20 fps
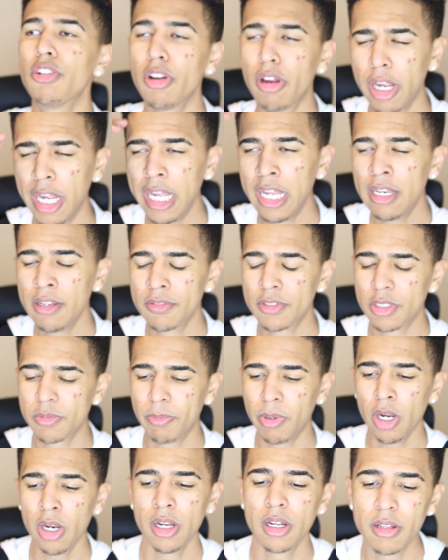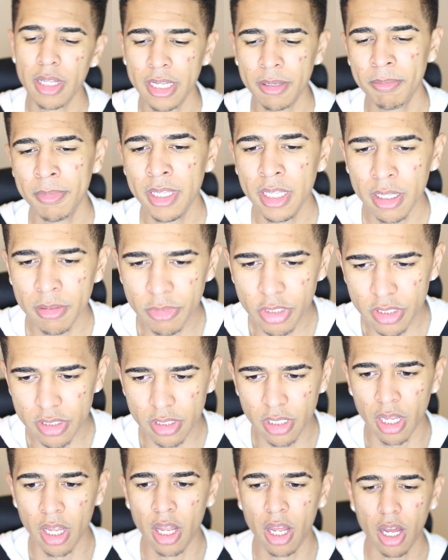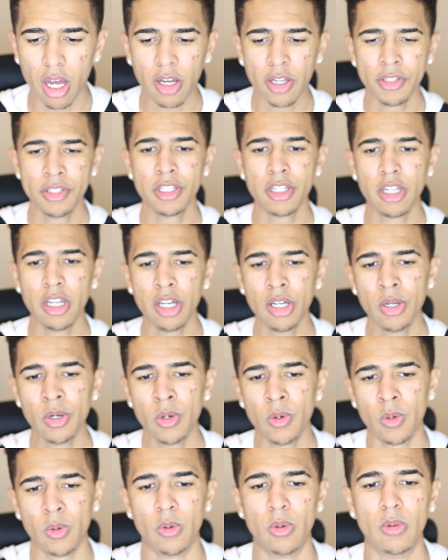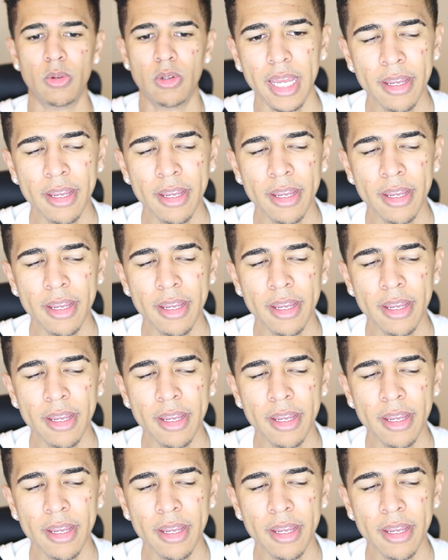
creative spark, like me, I'm just on the go.